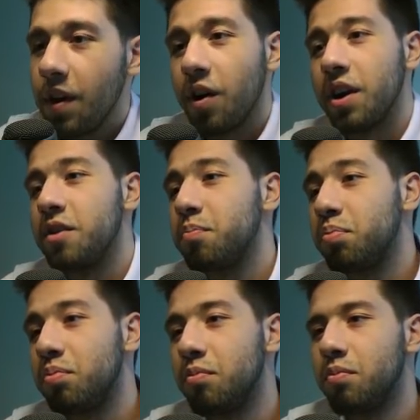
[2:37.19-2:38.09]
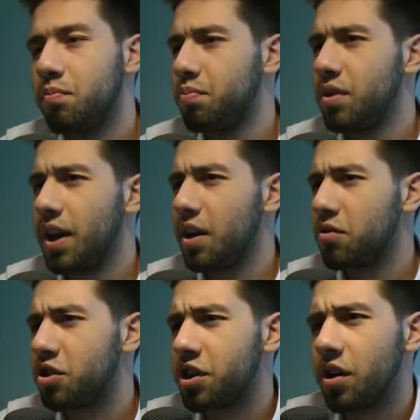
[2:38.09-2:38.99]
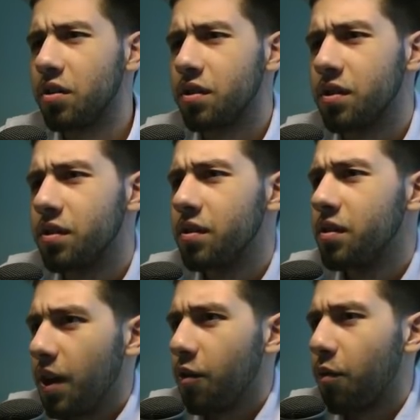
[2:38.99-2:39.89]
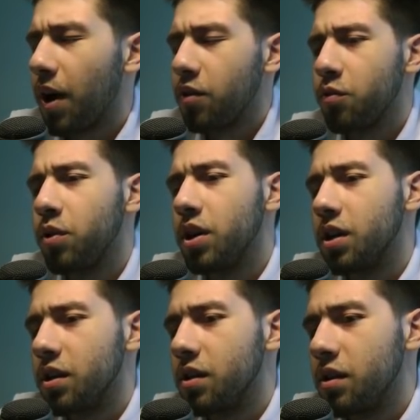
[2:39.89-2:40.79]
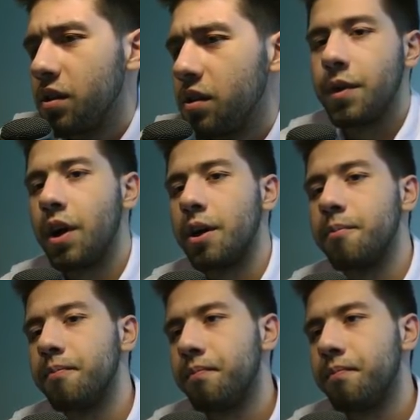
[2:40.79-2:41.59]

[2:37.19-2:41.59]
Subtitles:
Alright, he's played out Sheldon in round 1. Alright.